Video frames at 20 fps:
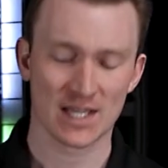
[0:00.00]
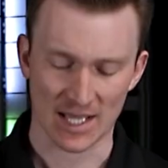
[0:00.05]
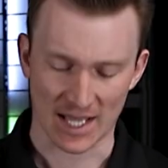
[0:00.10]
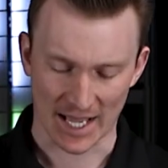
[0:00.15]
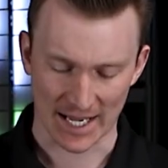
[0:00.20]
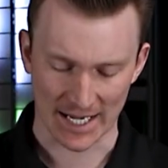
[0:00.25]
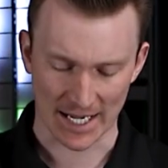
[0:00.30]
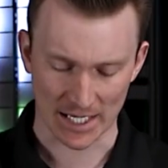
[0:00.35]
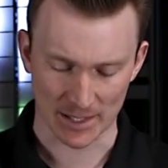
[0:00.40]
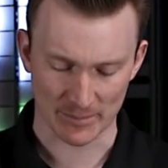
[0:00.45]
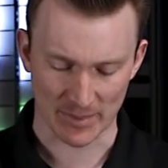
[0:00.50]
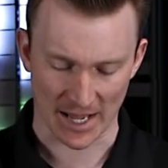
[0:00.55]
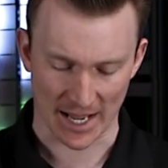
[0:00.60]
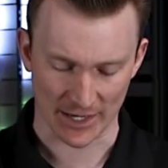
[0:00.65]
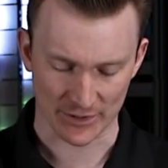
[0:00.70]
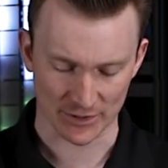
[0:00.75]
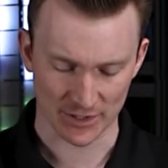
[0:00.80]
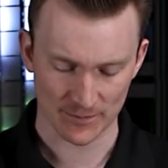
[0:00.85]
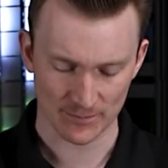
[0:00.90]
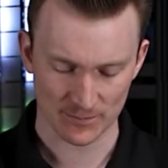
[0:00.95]
I got a
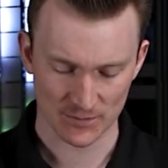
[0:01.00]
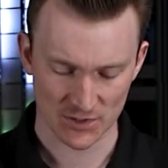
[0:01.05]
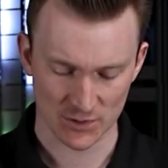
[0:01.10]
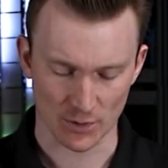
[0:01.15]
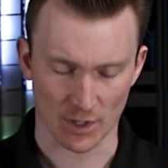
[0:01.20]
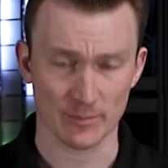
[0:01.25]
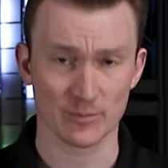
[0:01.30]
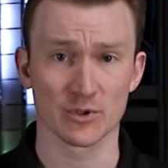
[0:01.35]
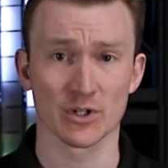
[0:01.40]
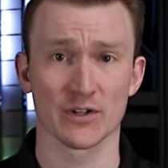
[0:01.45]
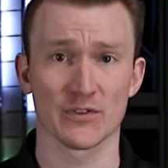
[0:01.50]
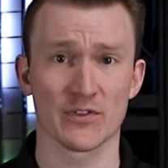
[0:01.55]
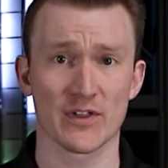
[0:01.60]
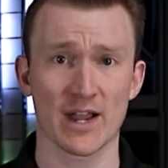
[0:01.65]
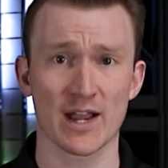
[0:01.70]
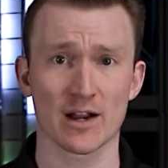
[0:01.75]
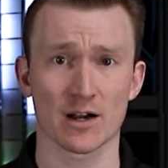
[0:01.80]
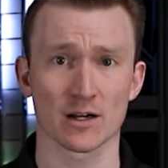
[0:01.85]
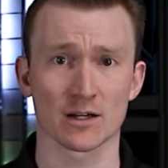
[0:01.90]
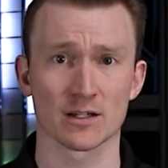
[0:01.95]
battery, so I'm good
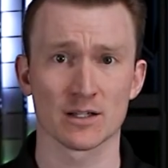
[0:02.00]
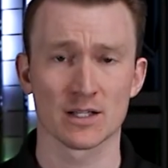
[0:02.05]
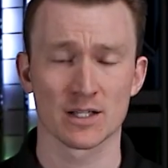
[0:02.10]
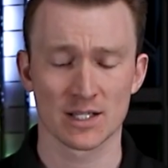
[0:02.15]
there.